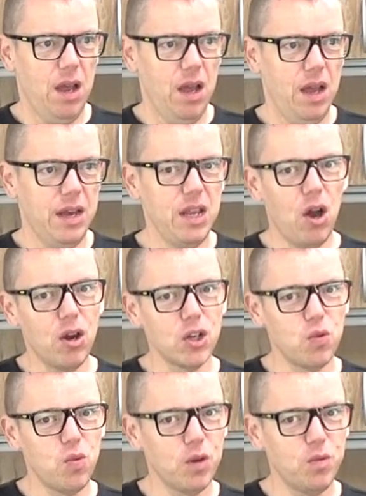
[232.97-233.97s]
uh, the
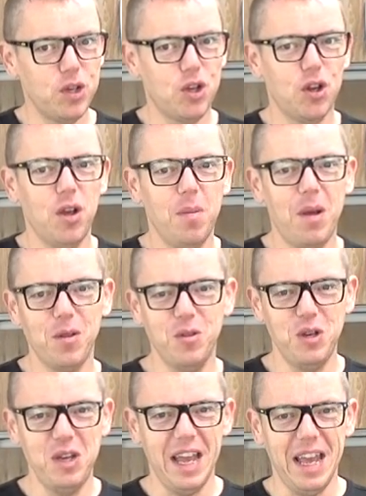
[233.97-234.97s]
orange rot we're talking about
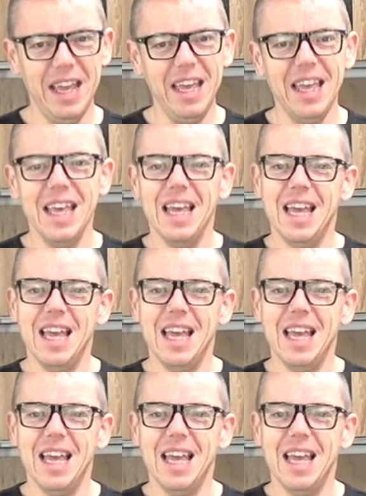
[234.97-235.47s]
today.